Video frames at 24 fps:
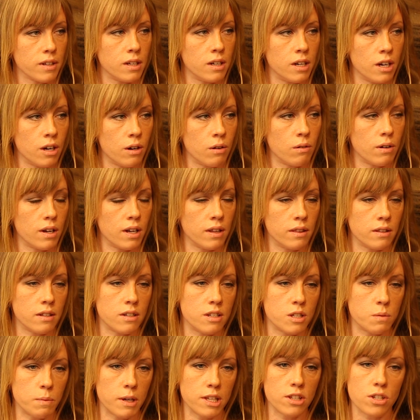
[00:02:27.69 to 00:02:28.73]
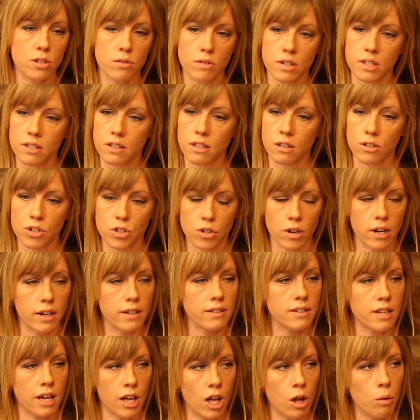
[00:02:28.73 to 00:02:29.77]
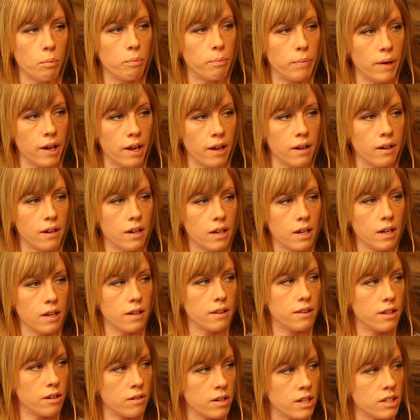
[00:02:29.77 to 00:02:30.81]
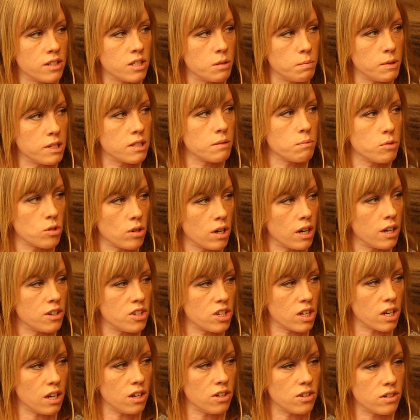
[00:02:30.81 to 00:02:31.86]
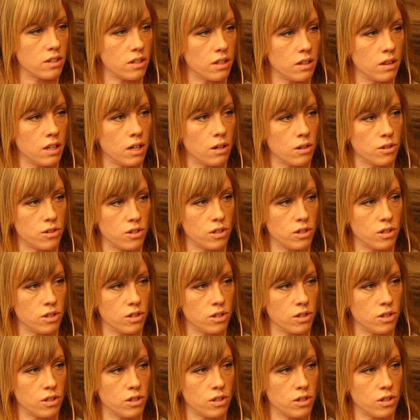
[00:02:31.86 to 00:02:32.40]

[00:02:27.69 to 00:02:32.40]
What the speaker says: And the dispensaries, they're trying to help, but there needs to be some sort of education in there